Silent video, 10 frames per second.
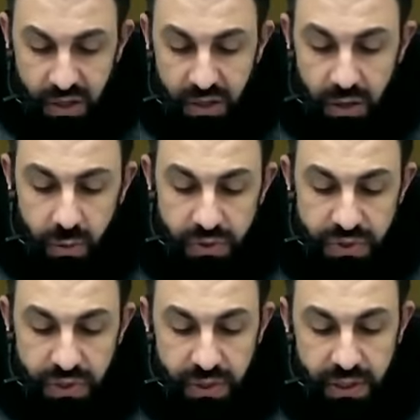you will
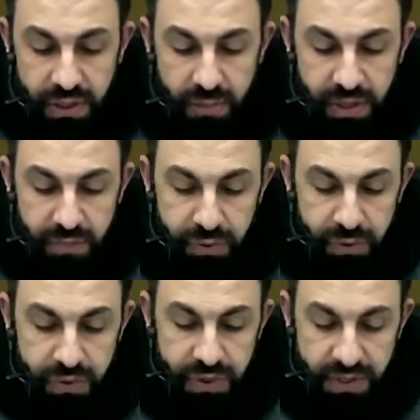certainly be
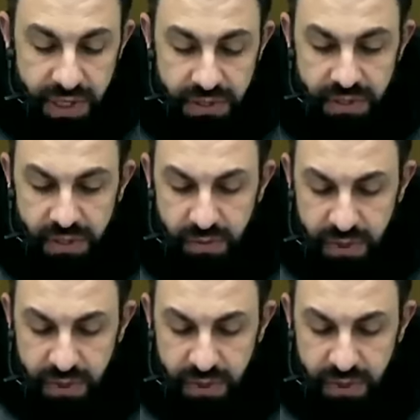put to test in